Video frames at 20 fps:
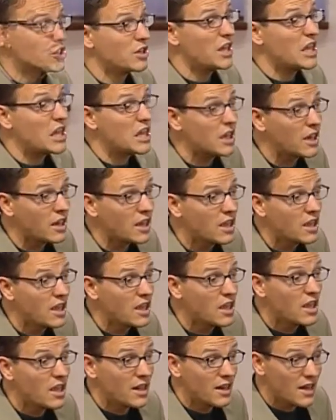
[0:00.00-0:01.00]
in
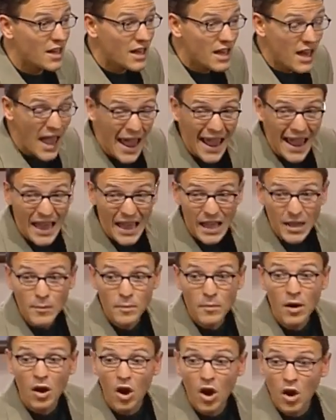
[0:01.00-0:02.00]

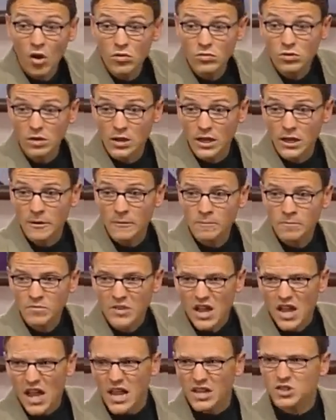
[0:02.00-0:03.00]
name only.
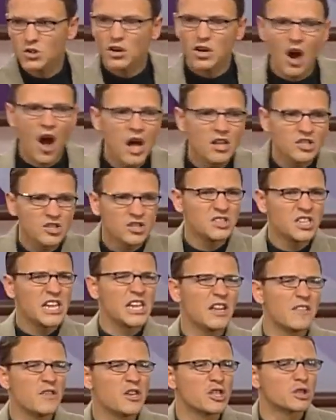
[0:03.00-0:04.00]
And so Constantine,
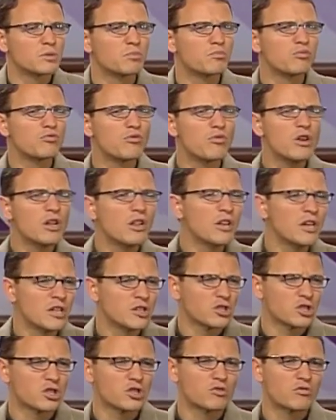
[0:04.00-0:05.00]
in this brilliant
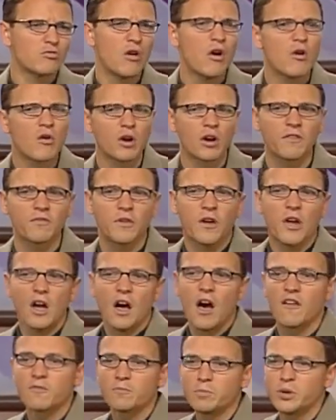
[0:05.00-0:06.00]
stroke of,
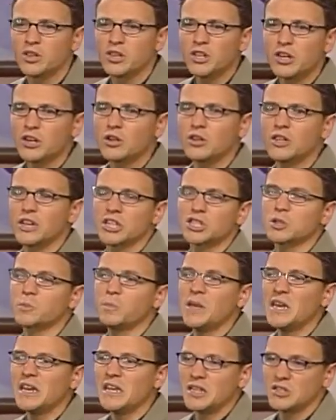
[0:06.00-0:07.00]
of political
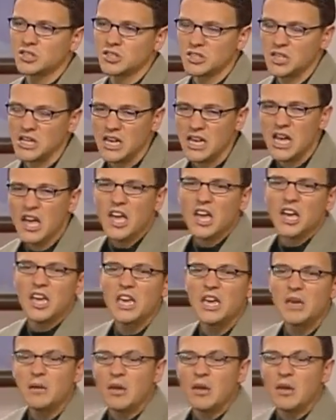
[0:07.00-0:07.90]
expediency, he